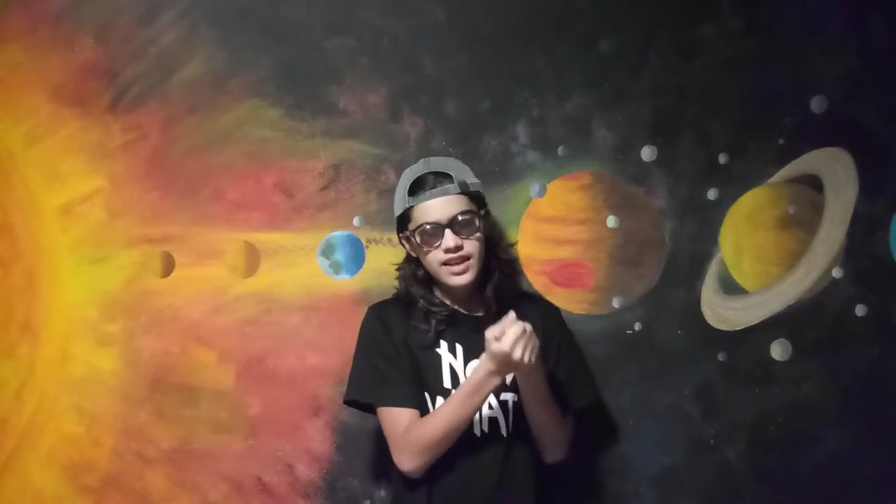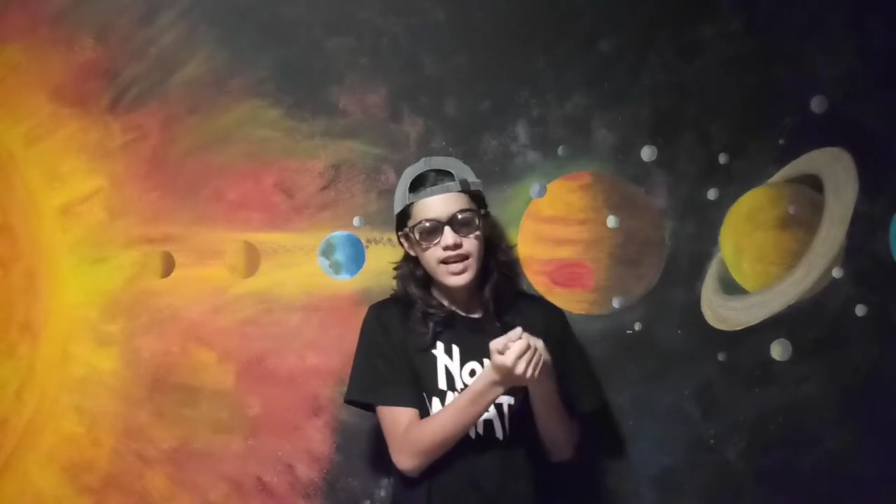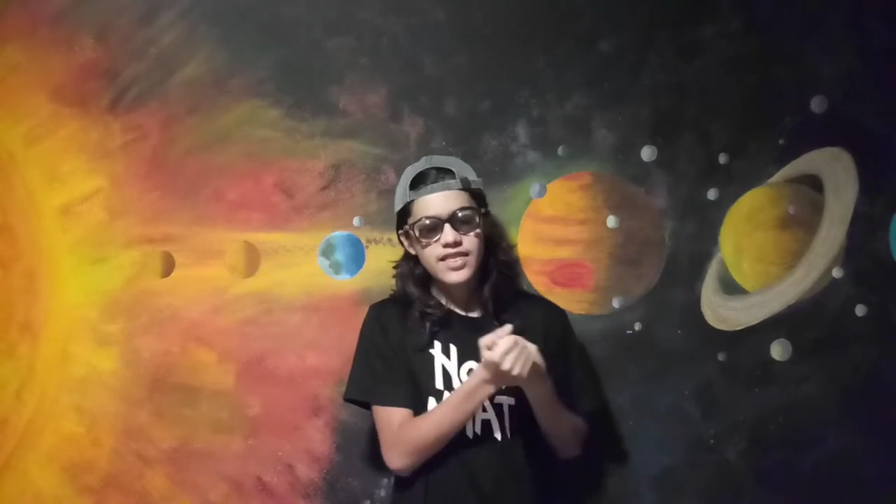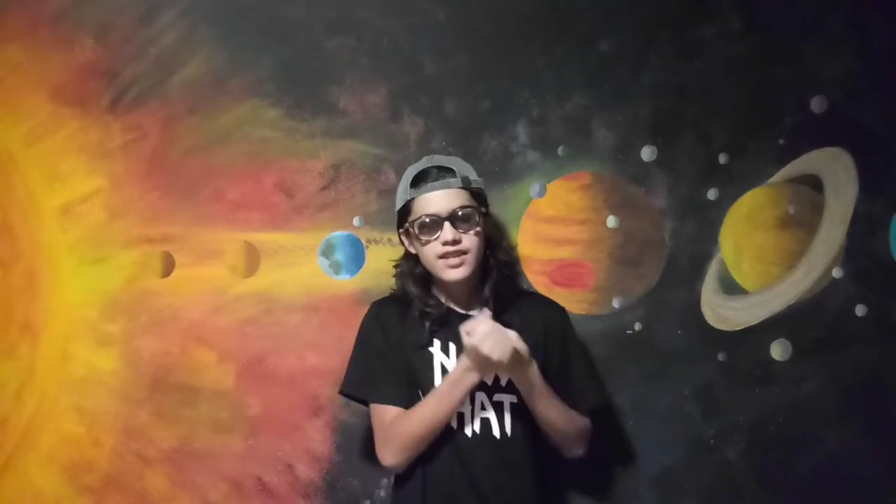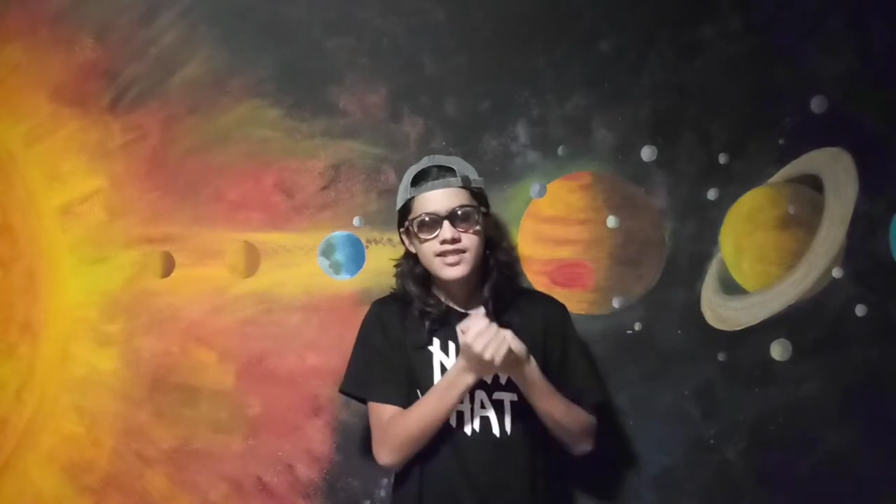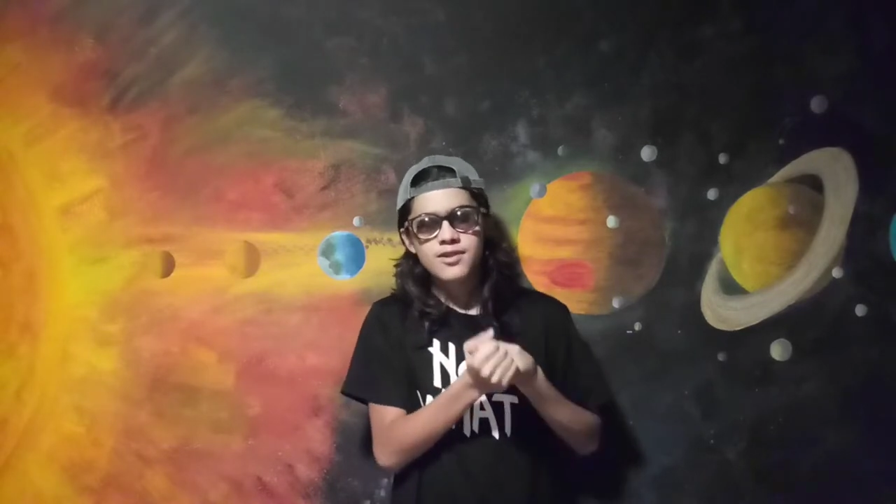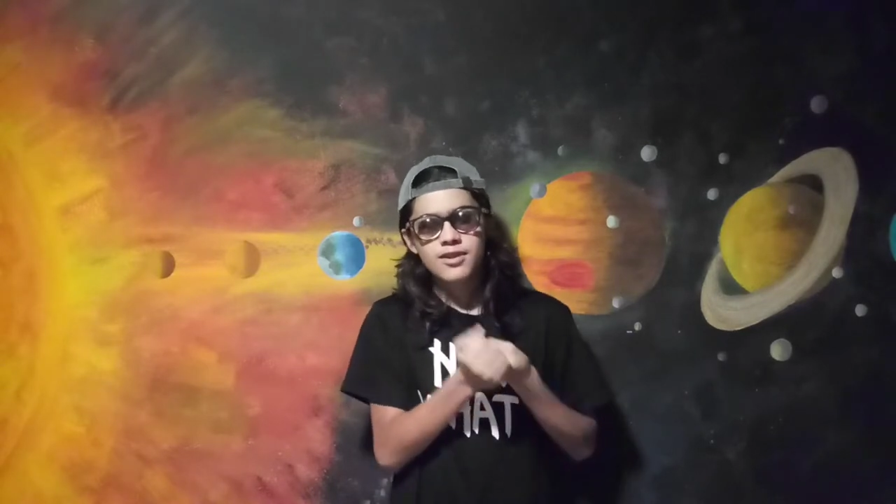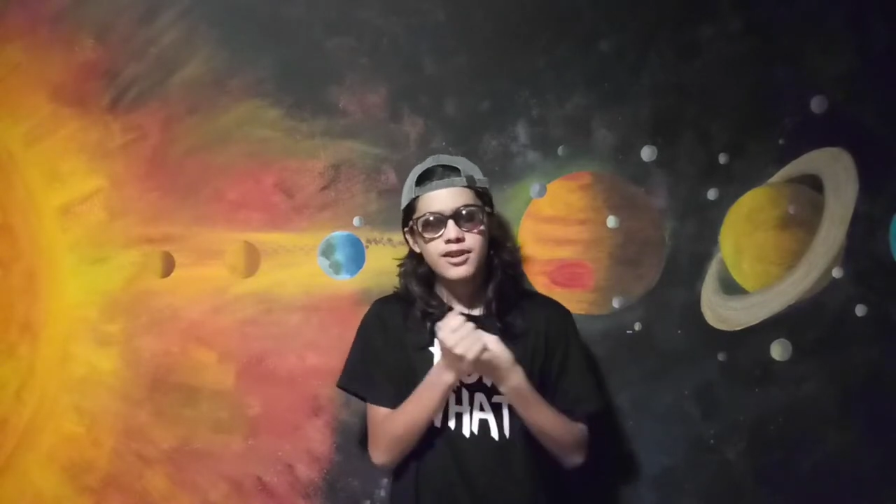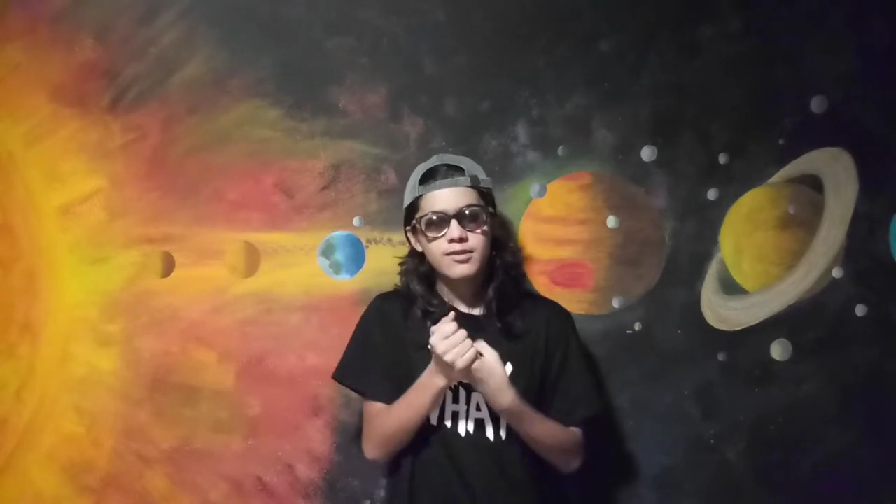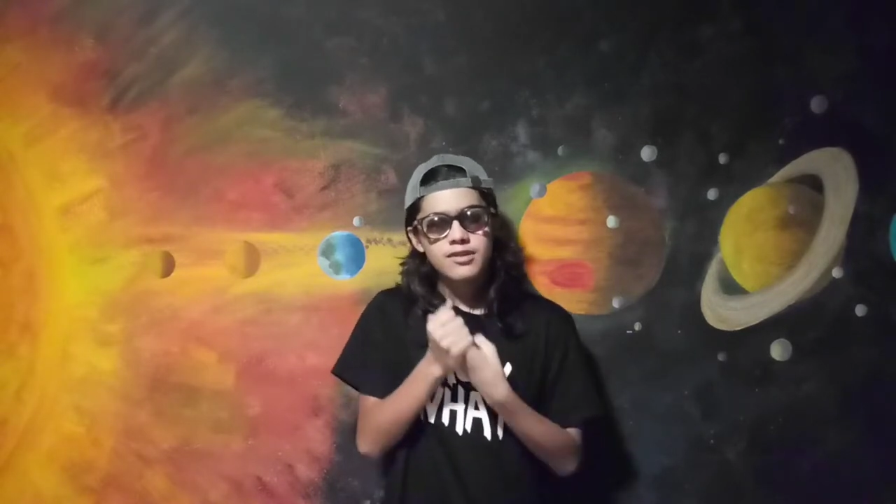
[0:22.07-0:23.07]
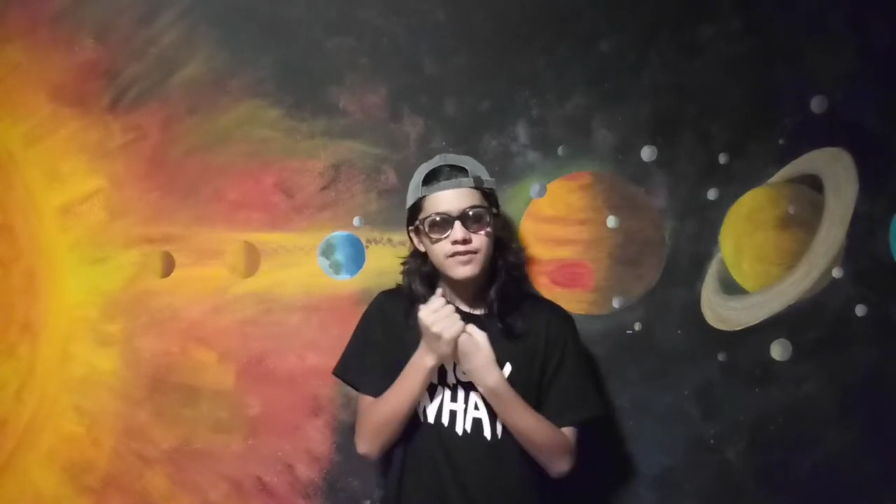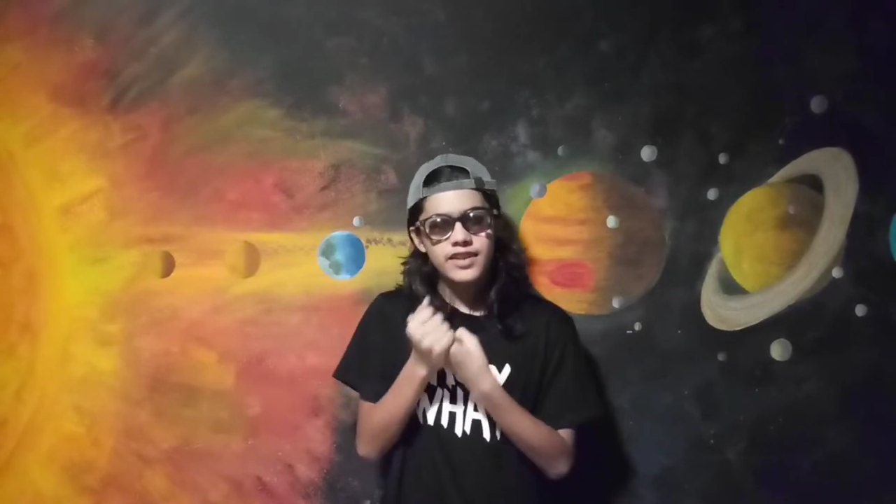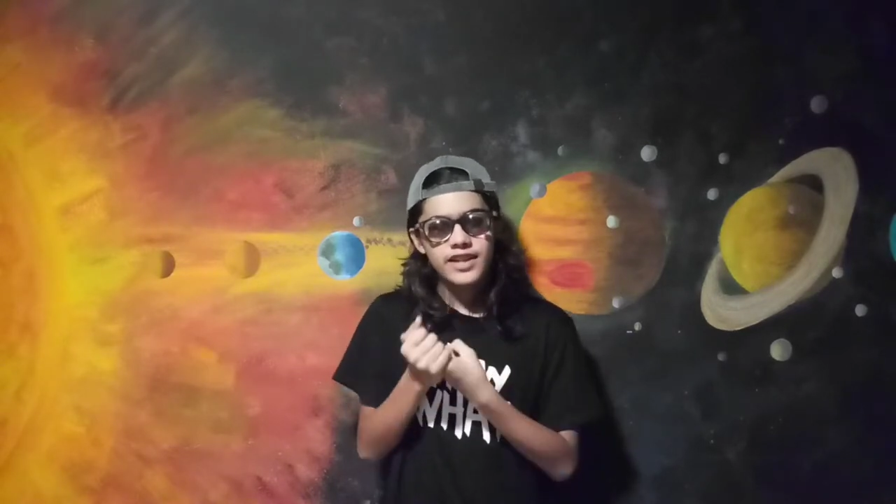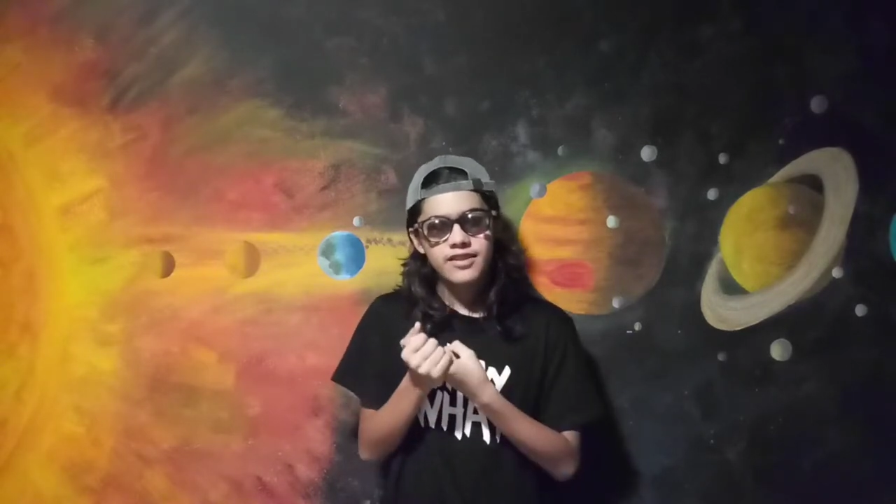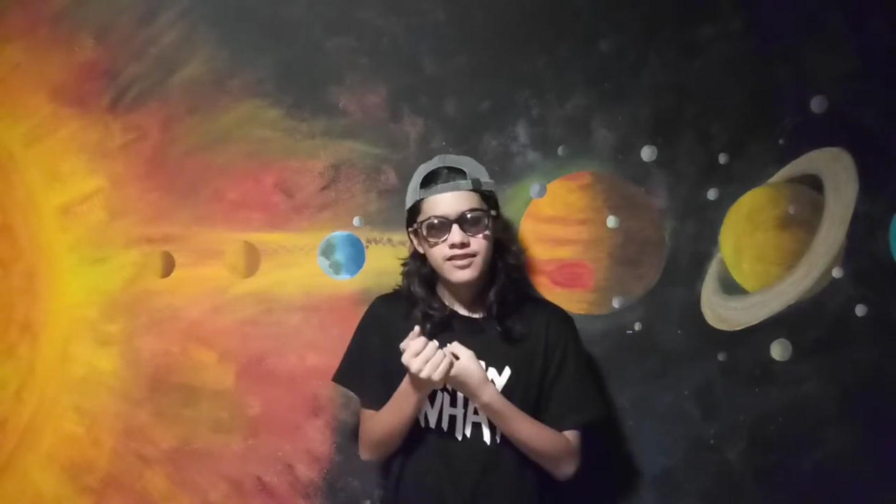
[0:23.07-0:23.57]
in this short YouTube
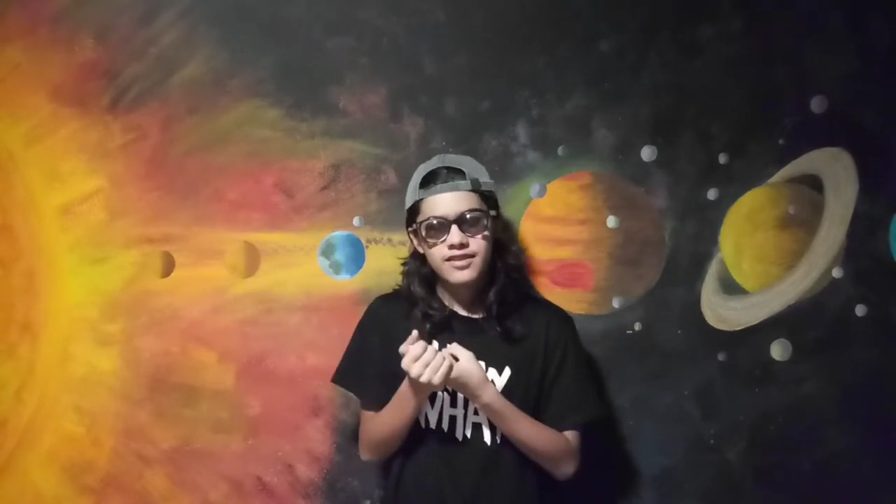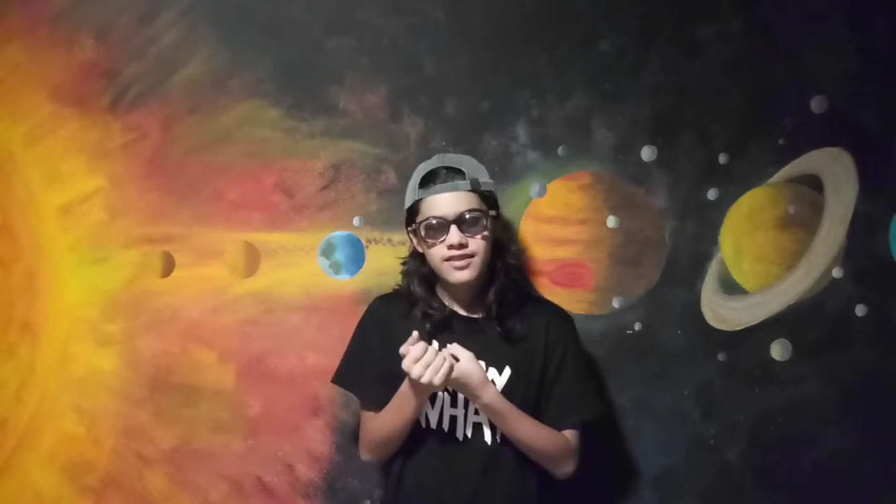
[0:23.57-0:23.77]
video.